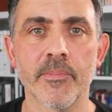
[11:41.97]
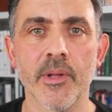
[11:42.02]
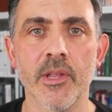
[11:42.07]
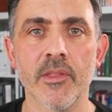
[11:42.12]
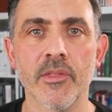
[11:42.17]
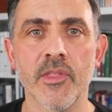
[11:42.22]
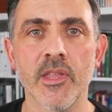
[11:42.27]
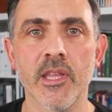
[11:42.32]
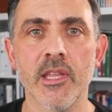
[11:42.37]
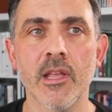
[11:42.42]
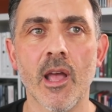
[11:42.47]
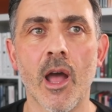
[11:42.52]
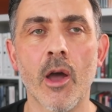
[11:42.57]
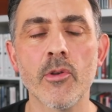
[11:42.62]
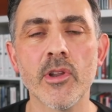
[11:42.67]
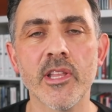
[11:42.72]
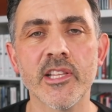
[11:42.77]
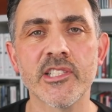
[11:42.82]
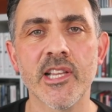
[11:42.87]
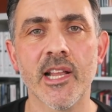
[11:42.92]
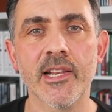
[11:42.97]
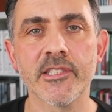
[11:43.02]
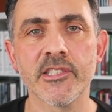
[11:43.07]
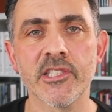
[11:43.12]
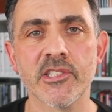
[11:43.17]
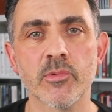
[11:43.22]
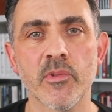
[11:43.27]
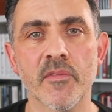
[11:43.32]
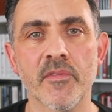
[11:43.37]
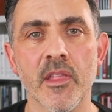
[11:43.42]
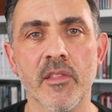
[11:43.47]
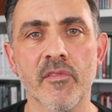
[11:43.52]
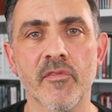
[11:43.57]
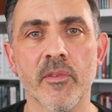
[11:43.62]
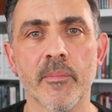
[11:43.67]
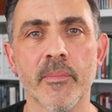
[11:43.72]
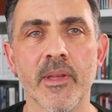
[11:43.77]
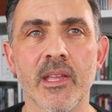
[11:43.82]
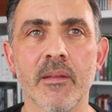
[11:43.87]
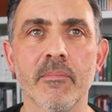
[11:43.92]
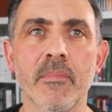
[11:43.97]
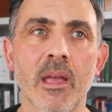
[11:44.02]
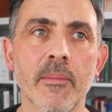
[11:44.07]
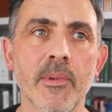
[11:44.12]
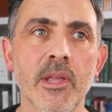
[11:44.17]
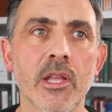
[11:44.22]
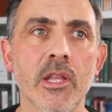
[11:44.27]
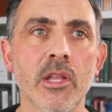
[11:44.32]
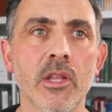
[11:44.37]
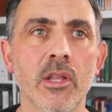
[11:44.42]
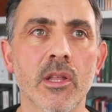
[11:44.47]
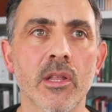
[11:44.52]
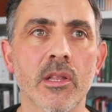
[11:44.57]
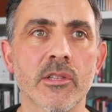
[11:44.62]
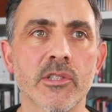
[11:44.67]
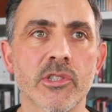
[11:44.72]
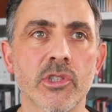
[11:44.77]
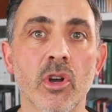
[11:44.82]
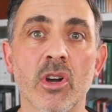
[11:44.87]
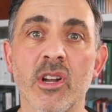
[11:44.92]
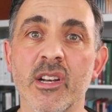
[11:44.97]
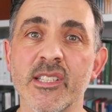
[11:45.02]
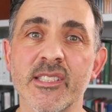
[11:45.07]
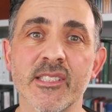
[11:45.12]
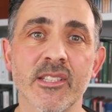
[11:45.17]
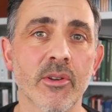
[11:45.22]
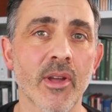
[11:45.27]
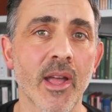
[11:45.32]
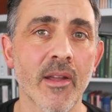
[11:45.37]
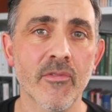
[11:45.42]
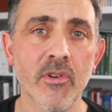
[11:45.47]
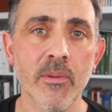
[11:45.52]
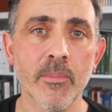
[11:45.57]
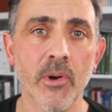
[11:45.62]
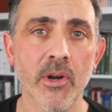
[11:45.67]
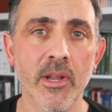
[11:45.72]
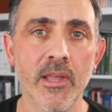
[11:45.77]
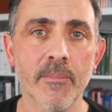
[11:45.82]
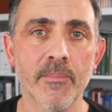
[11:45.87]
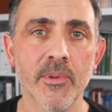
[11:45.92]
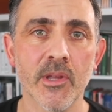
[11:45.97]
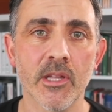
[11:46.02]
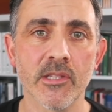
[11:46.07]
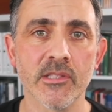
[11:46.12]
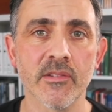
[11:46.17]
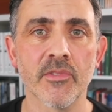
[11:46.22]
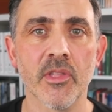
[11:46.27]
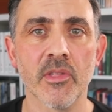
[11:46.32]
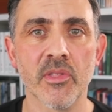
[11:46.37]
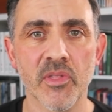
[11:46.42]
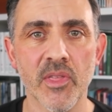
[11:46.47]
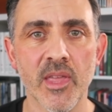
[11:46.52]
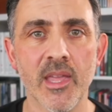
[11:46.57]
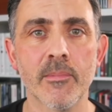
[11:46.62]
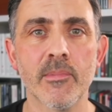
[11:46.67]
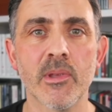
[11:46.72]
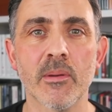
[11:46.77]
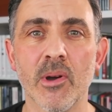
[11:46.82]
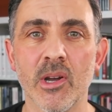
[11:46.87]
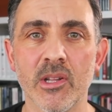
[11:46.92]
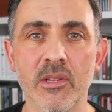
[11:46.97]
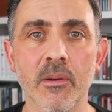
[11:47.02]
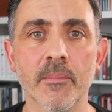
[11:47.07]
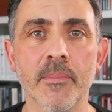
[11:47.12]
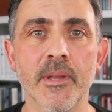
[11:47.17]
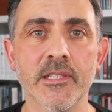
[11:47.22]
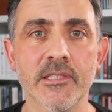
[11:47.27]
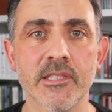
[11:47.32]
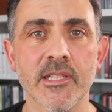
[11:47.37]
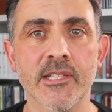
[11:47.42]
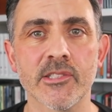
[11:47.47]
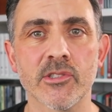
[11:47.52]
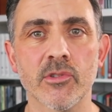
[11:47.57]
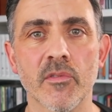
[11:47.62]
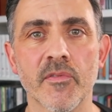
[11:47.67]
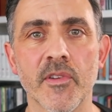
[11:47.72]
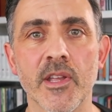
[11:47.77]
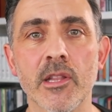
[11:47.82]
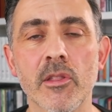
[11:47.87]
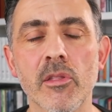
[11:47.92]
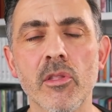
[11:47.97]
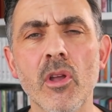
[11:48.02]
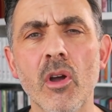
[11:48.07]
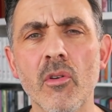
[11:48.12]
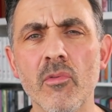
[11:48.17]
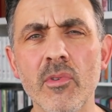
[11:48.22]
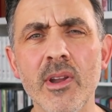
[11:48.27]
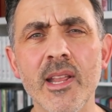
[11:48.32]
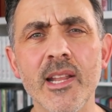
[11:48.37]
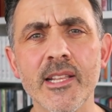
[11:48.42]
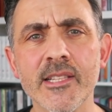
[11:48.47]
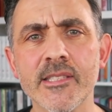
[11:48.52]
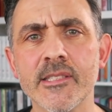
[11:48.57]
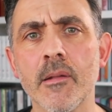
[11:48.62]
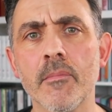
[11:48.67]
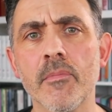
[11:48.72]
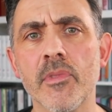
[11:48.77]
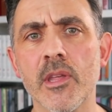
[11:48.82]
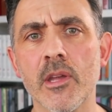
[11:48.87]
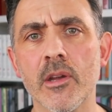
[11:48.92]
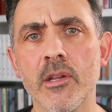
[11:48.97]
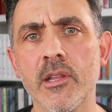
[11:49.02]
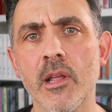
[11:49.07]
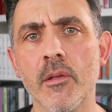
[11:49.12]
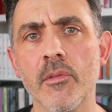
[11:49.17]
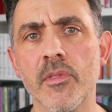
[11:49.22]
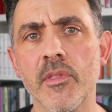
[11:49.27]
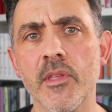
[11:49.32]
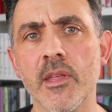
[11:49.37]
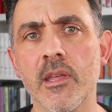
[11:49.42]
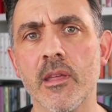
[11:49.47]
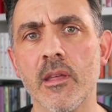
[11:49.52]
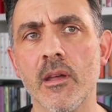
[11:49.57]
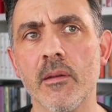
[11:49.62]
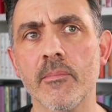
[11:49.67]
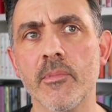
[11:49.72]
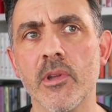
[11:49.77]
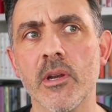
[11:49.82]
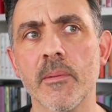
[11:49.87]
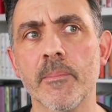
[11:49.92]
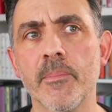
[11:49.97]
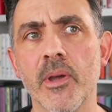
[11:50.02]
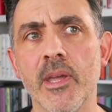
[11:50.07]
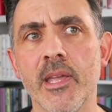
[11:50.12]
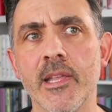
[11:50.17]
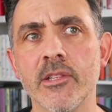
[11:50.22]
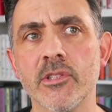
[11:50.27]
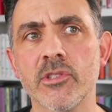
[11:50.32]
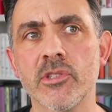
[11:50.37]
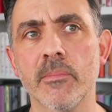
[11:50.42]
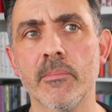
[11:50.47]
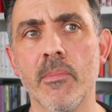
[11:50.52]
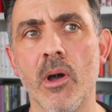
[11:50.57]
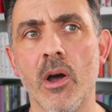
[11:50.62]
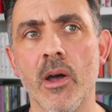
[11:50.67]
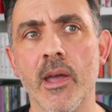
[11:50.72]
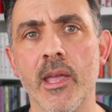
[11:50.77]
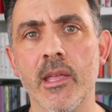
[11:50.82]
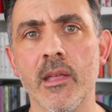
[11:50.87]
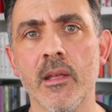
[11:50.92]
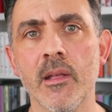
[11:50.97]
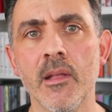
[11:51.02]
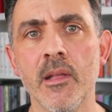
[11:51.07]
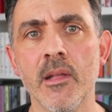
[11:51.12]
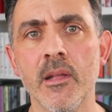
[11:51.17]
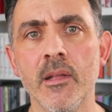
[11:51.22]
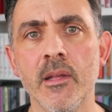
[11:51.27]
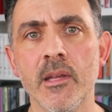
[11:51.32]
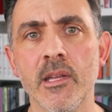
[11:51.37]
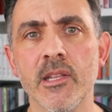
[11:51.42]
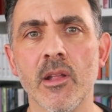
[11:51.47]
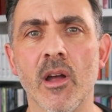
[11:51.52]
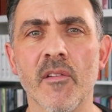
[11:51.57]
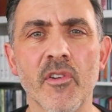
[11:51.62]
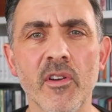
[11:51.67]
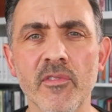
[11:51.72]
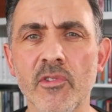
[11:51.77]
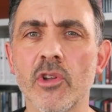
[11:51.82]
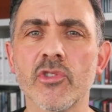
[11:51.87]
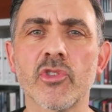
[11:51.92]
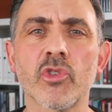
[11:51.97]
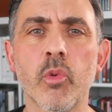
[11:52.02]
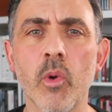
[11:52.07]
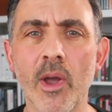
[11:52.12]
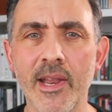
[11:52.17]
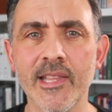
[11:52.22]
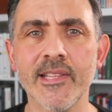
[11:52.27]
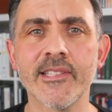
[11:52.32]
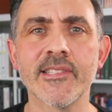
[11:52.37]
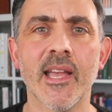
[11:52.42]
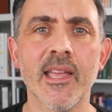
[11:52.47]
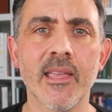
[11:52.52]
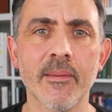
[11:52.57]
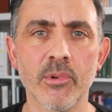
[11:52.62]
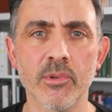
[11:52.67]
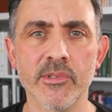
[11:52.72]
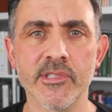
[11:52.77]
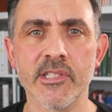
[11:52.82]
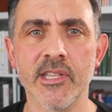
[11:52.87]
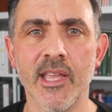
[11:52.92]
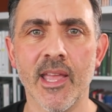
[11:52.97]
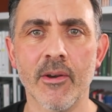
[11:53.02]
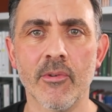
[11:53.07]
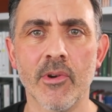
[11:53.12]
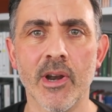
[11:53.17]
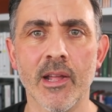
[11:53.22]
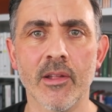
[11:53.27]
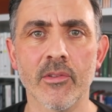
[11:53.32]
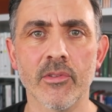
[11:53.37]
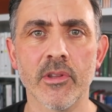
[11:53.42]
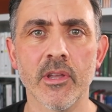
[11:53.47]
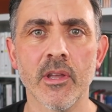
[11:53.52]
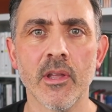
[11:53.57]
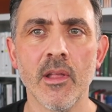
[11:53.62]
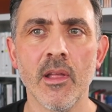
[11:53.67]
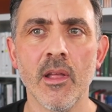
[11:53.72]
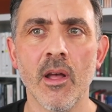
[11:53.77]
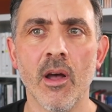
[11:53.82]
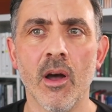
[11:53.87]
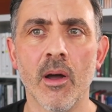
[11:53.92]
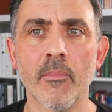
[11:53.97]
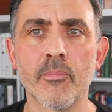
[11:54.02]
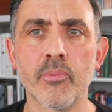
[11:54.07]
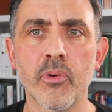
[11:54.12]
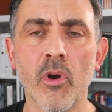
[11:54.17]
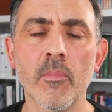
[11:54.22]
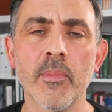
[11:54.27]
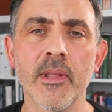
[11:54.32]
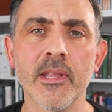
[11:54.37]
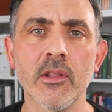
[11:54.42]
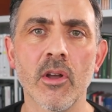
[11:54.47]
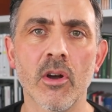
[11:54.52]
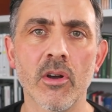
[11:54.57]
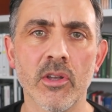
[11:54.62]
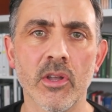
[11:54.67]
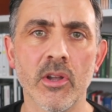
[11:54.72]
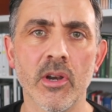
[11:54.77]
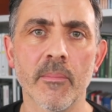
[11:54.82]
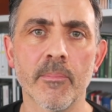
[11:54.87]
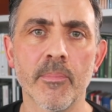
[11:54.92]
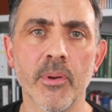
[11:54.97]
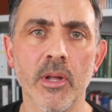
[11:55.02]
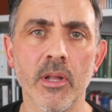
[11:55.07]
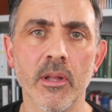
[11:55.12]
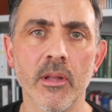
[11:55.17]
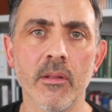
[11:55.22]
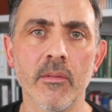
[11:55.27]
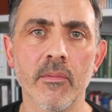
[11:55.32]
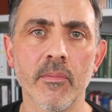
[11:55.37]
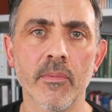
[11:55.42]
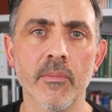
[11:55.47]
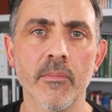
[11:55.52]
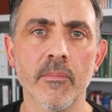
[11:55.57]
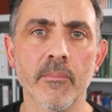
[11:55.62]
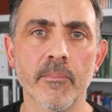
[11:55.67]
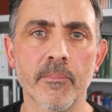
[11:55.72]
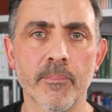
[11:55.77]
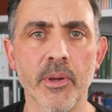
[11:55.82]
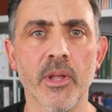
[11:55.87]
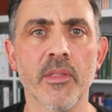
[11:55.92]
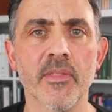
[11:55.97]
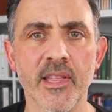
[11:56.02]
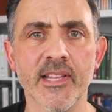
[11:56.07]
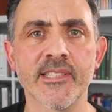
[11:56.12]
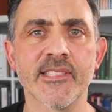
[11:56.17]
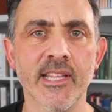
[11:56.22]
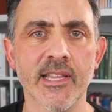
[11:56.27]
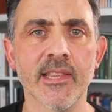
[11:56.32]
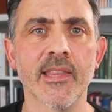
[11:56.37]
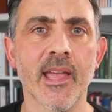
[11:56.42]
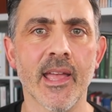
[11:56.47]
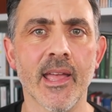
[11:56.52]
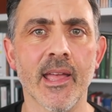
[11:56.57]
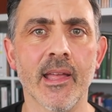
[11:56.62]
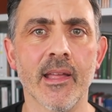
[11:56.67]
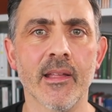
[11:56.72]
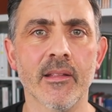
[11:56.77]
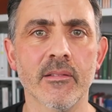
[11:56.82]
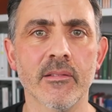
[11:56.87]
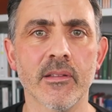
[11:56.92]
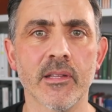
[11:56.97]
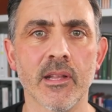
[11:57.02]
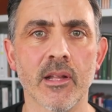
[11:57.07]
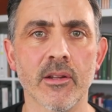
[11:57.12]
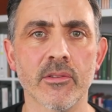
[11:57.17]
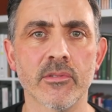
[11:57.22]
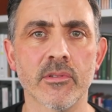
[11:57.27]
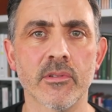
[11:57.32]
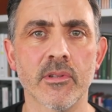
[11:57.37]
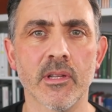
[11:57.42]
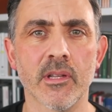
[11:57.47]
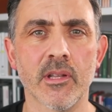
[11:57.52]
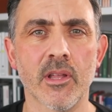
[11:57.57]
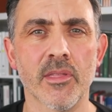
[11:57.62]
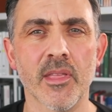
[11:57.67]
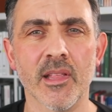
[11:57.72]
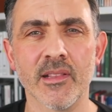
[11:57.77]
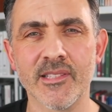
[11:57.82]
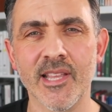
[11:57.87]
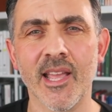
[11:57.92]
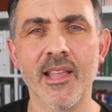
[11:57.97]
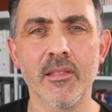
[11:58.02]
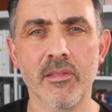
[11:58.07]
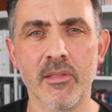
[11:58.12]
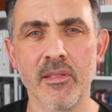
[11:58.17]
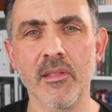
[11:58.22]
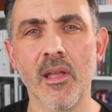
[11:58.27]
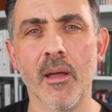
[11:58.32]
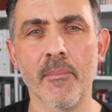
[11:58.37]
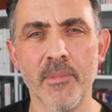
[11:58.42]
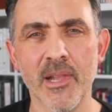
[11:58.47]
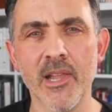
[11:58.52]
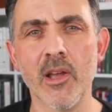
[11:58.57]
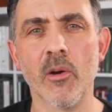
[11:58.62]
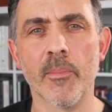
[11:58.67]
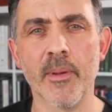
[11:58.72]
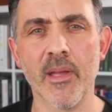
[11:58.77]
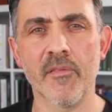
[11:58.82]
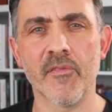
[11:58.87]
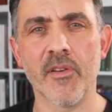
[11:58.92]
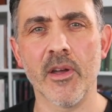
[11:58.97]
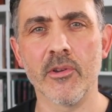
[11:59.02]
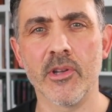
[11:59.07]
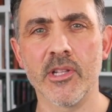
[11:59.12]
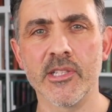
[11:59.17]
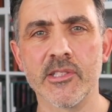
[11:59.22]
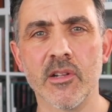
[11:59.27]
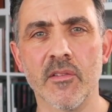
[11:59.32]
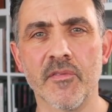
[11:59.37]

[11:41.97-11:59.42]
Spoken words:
But the only challenges with this for me, maybe it's not going to suit everybody because of the theme, you might not be into that sort of thing. It's not really something I don't think I'm going to put into my, you know, if I've got 20 tables to get around, I'm probably not going to put this in there, you know, because it takes a little bit of focus.